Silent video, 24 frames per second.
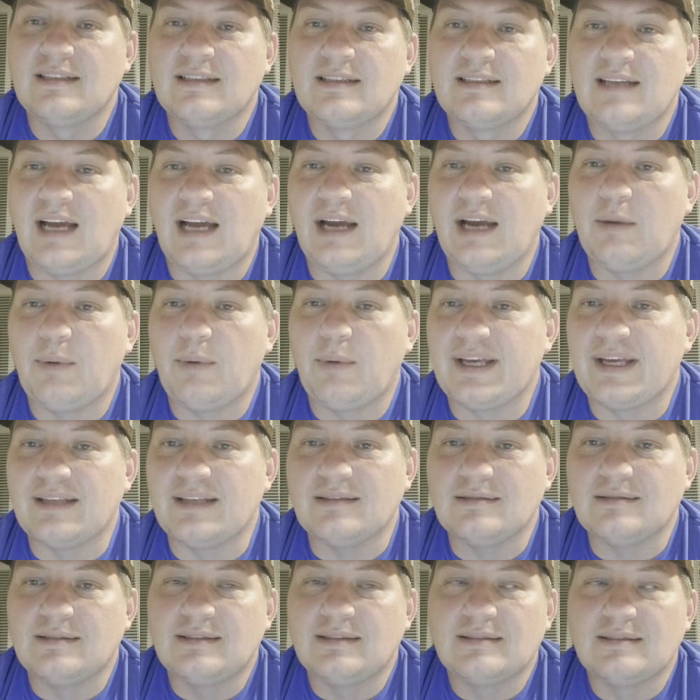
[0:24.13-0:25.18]
I went
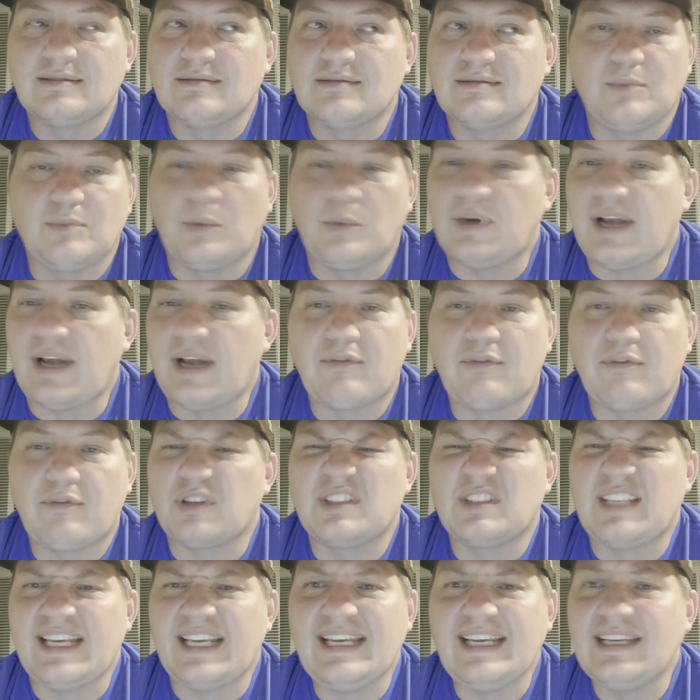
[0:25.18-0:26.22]
whatever
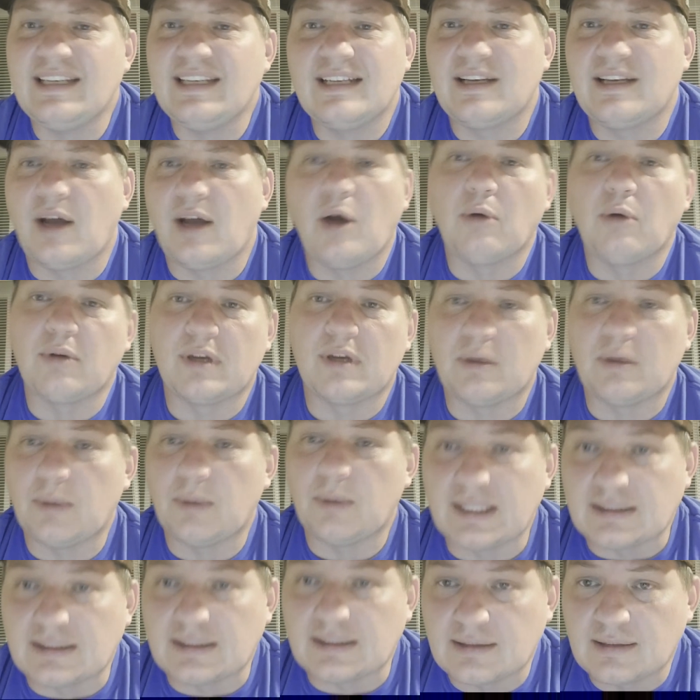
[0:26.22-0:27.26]
teen and O it
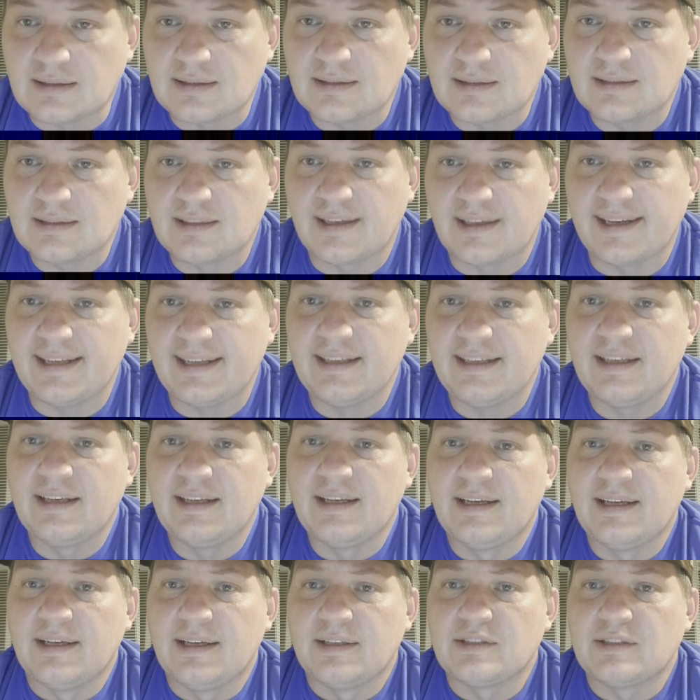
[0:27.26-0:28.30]
was. All right.
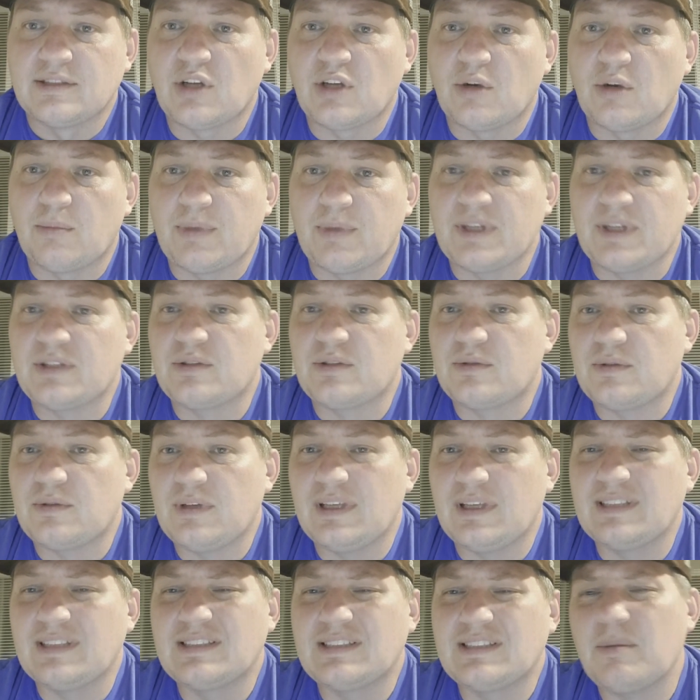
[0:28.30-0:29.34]
So,
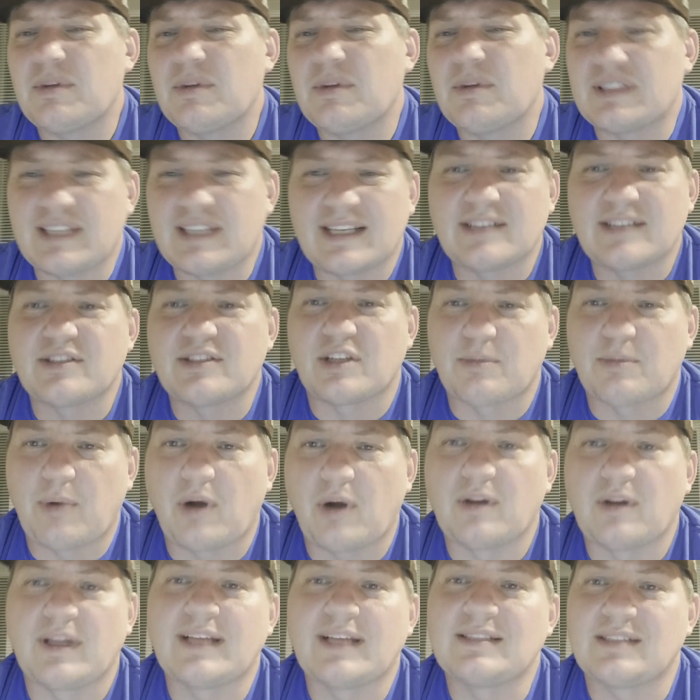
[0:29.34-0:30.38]
and some of the tickets are
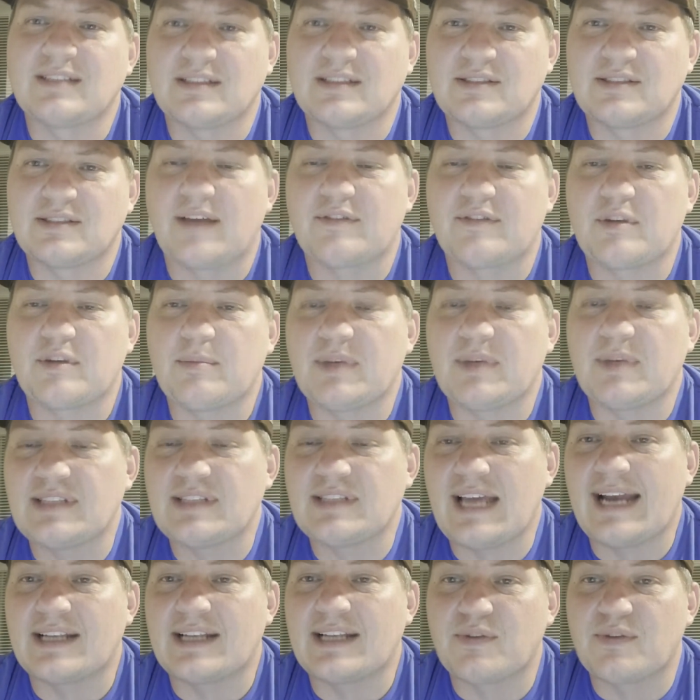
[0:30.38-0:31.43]
parlays that still have to be
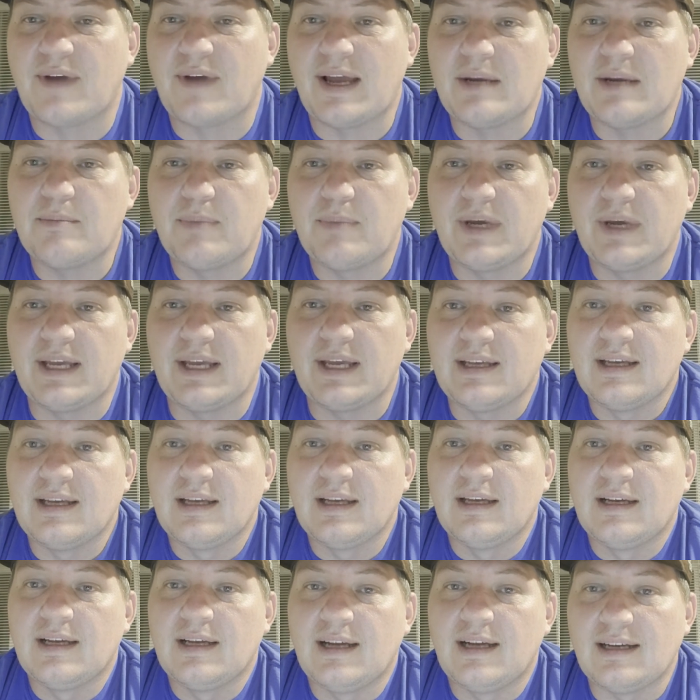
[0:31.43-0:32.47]
satisfied, but
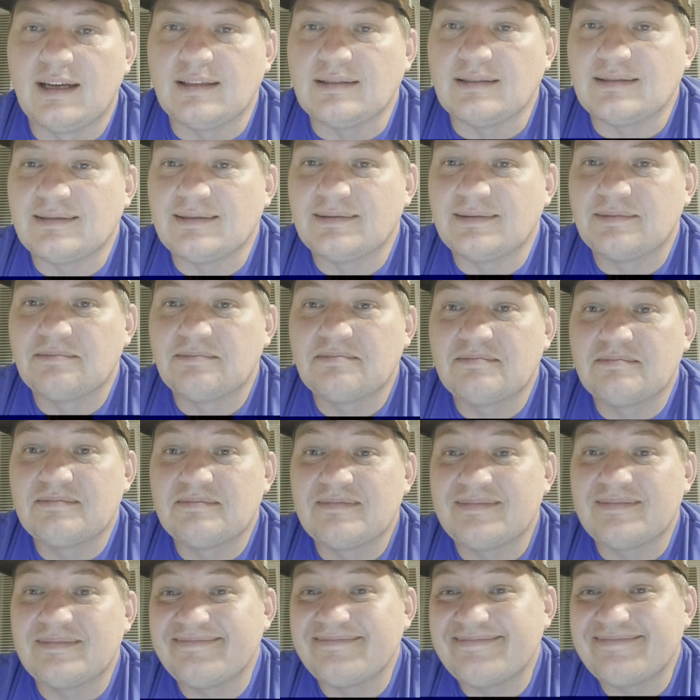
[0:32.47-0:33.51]
uh,
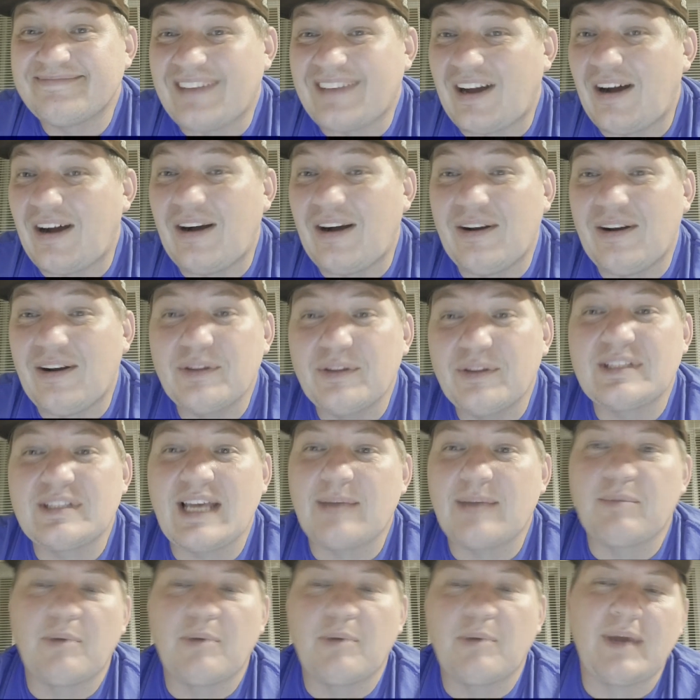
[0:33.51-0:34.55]
all the
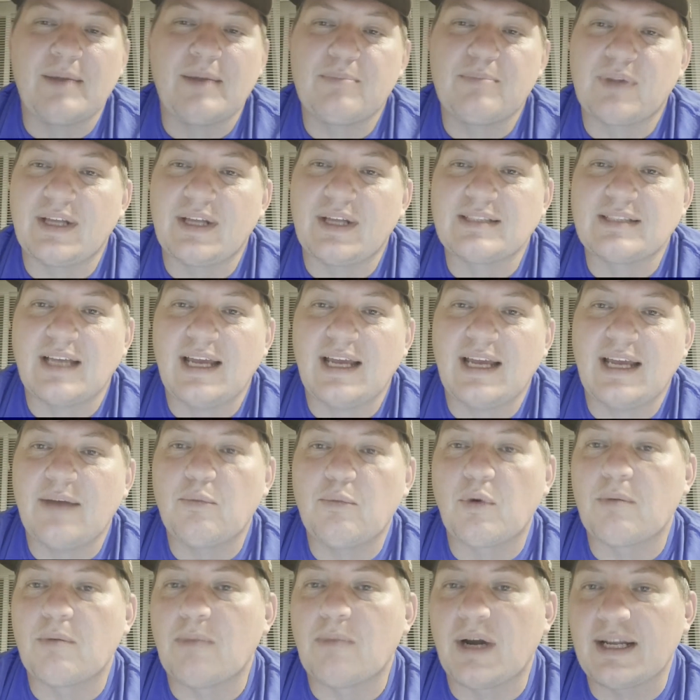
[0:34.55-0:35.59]
Tampa Bay plays I had
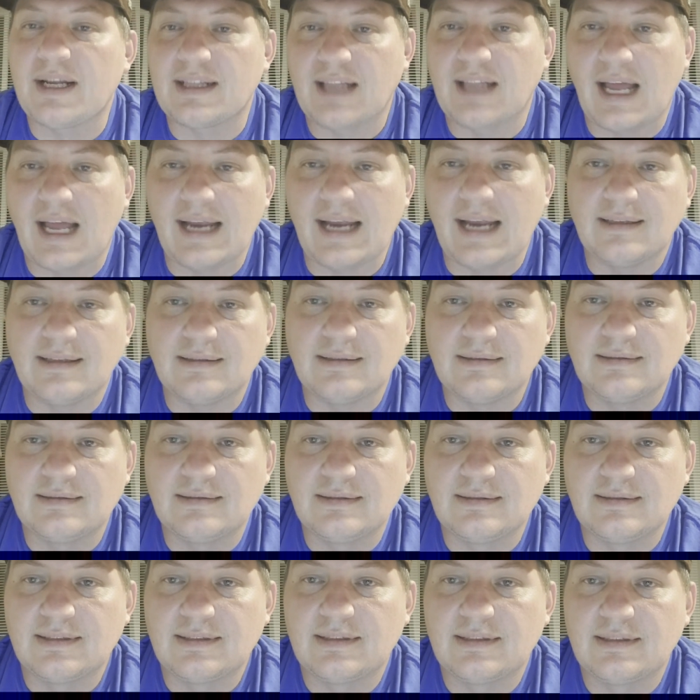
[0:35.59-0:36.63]
were money line.
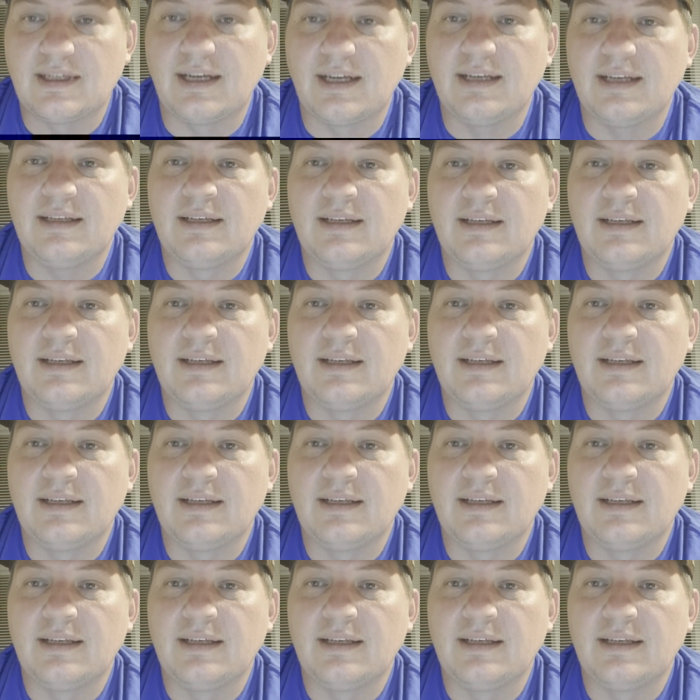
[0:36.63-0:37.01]
Right.